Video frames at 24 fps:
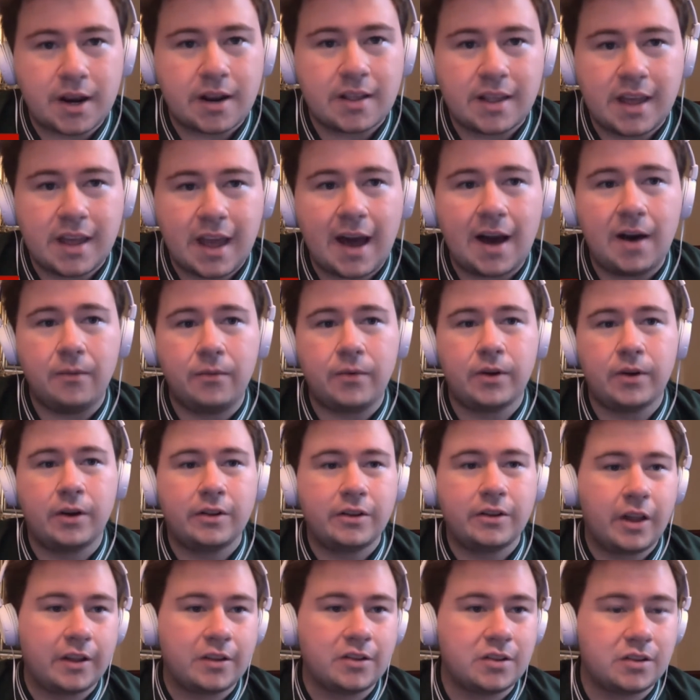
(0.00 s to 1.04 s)
of the outfield.
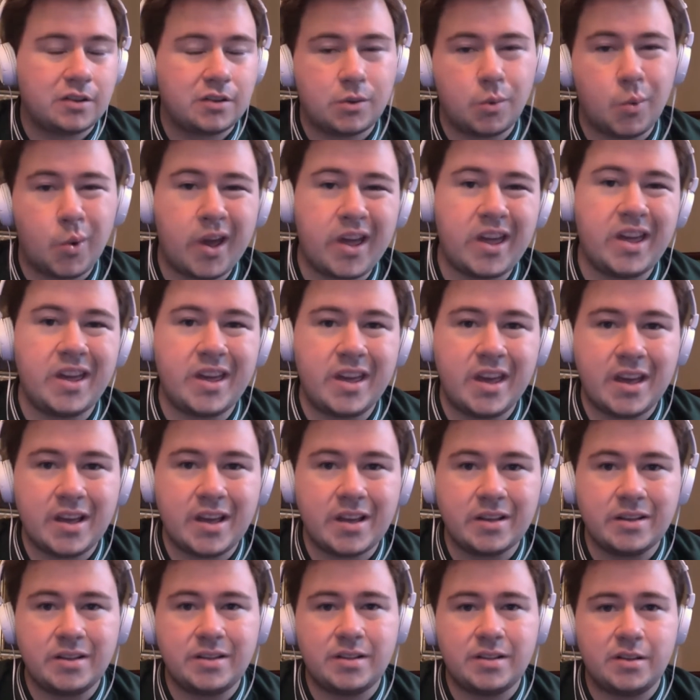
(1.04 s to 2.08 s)
That's just the way he
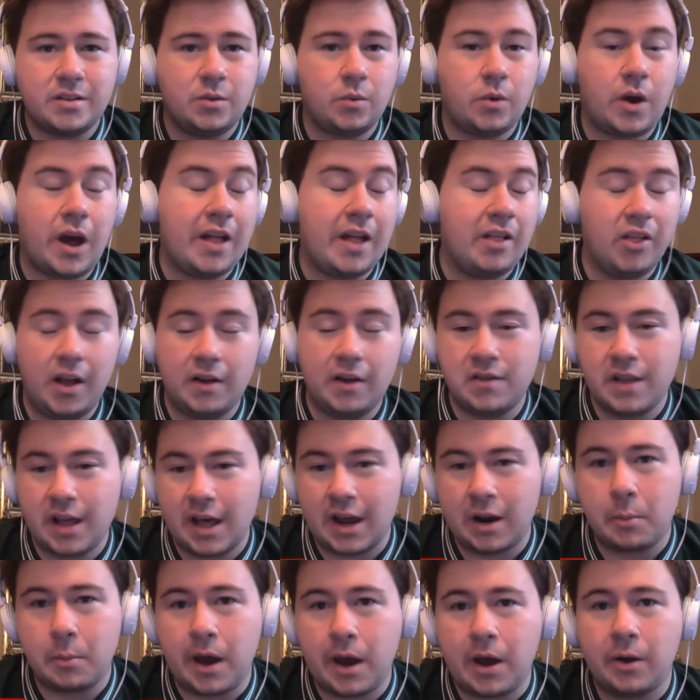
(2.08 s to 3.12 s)
is. I love that
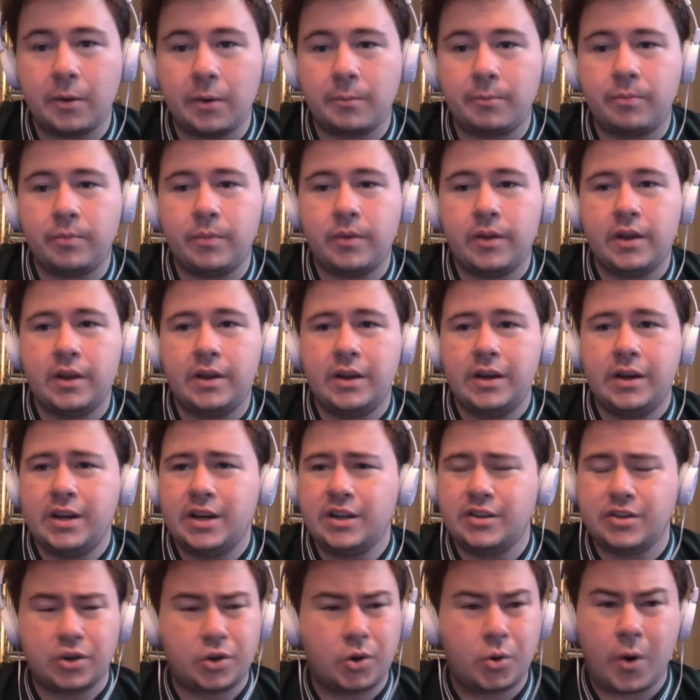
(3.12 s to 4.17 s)
about him.
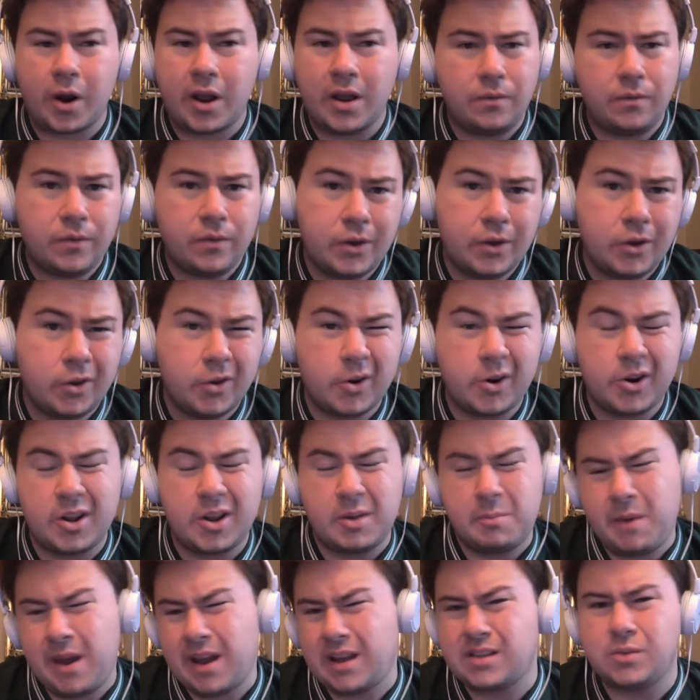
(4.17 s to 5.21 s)
He's a great fielder, and he
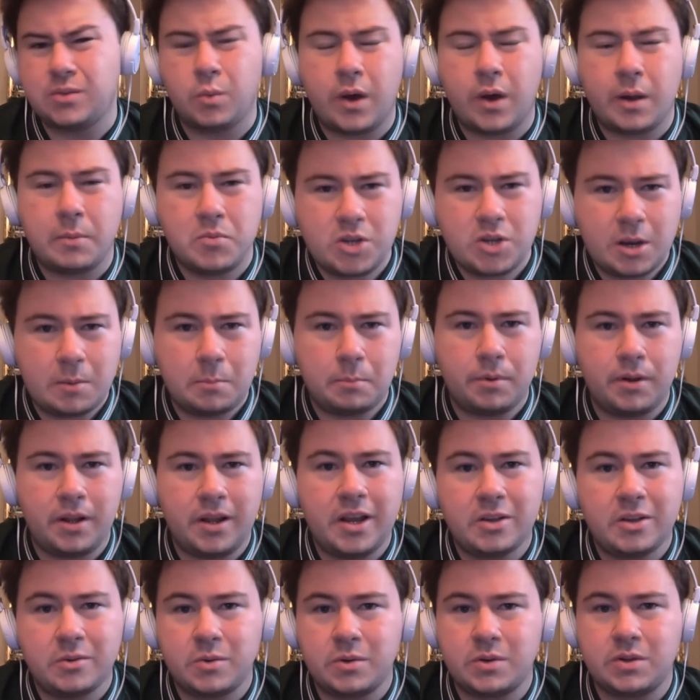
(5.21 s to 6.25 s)
makes the web gem
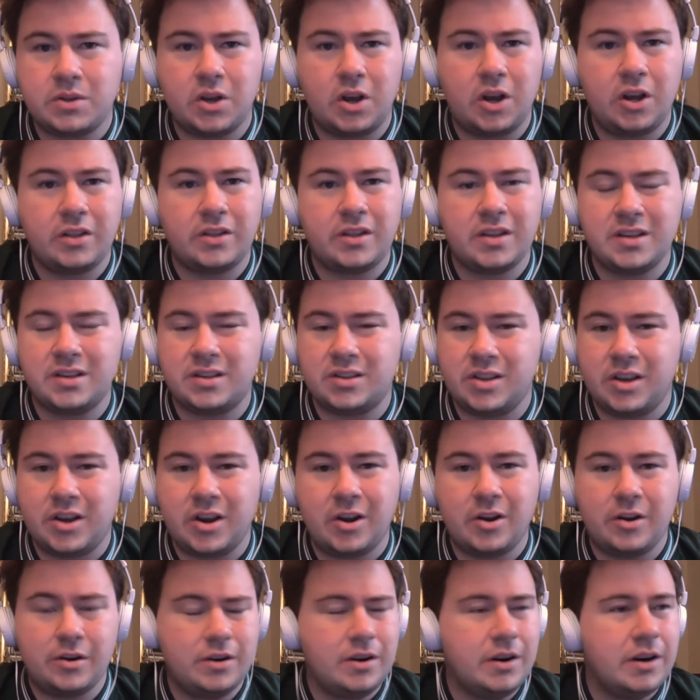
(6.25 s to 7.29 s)
plays. We saw it this
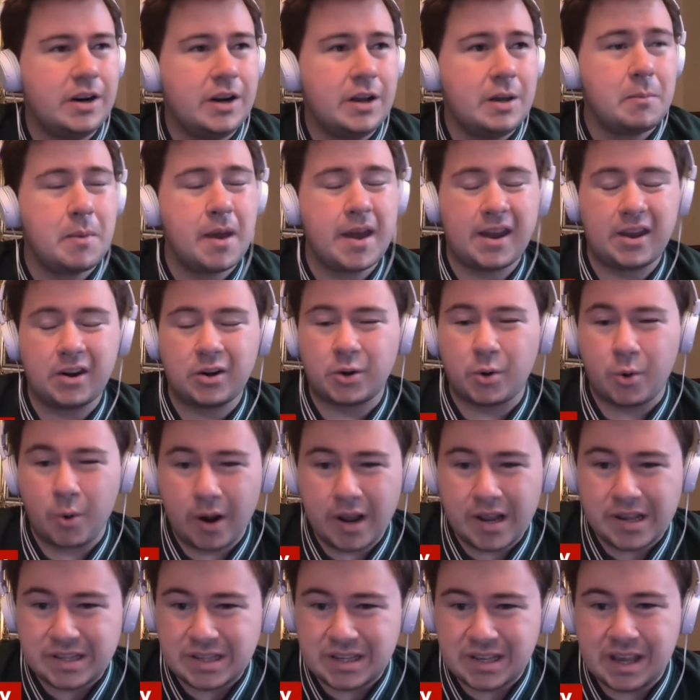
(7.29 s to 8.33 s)
year, making
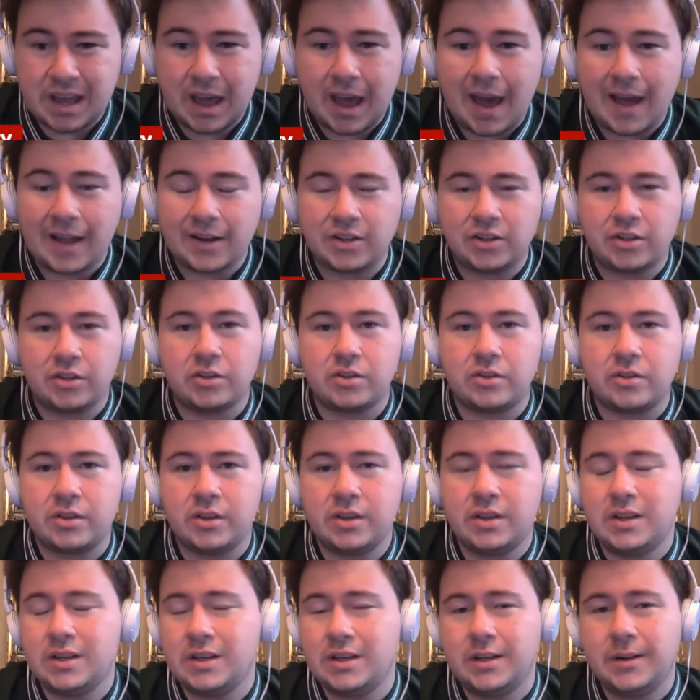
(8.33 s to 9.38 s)
crazy catches,
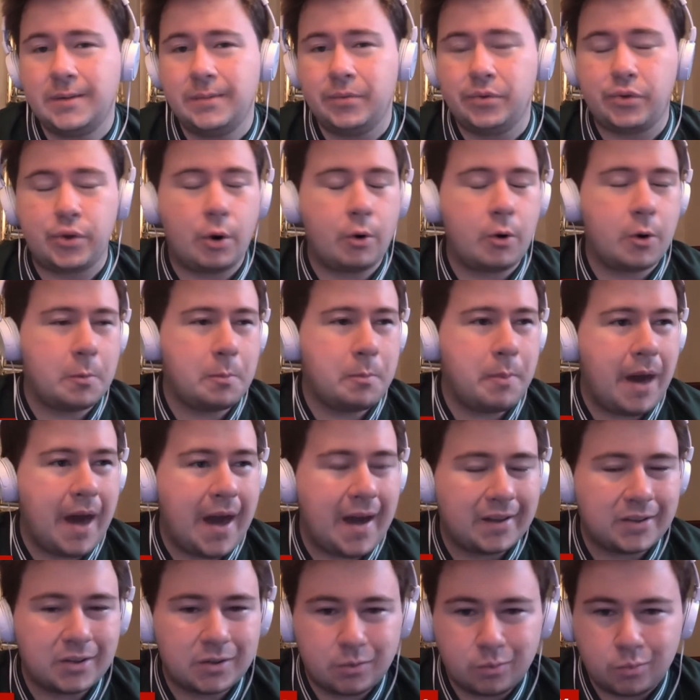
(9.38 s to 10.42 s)
throwing
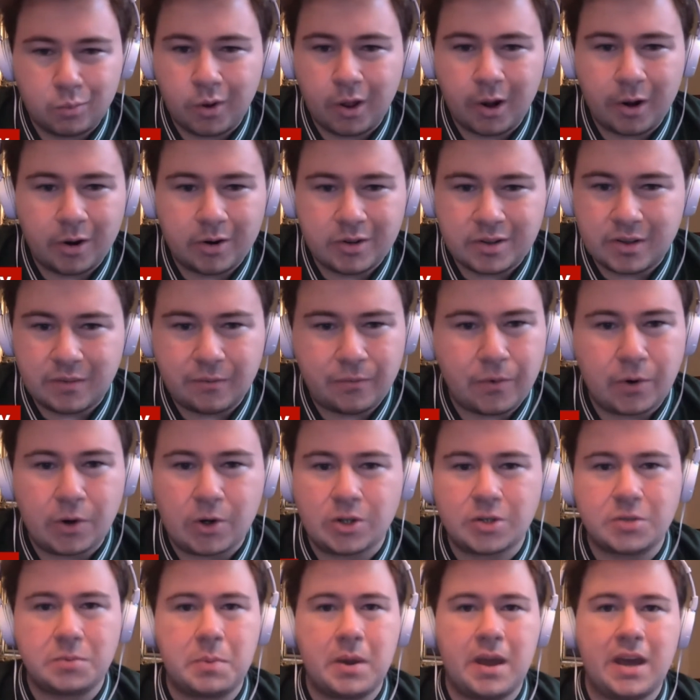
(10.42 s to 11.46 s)
back runners at
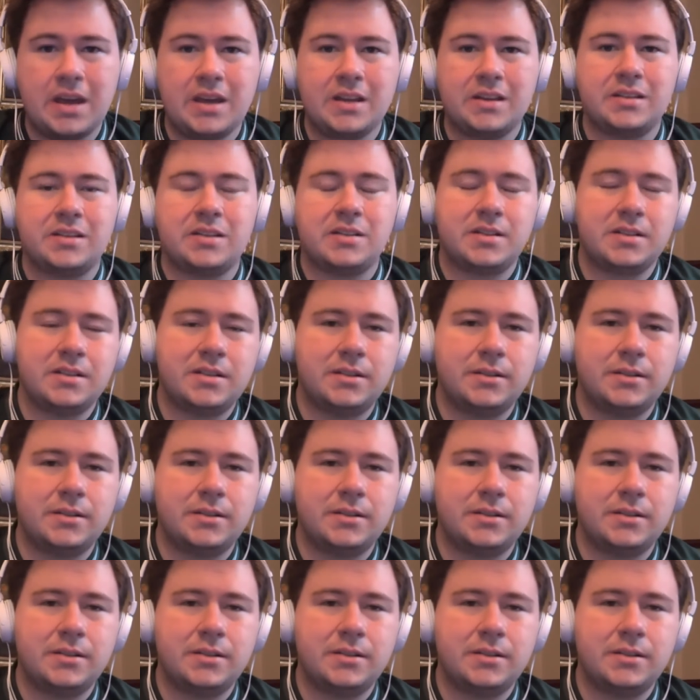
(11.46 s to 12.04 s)
first base.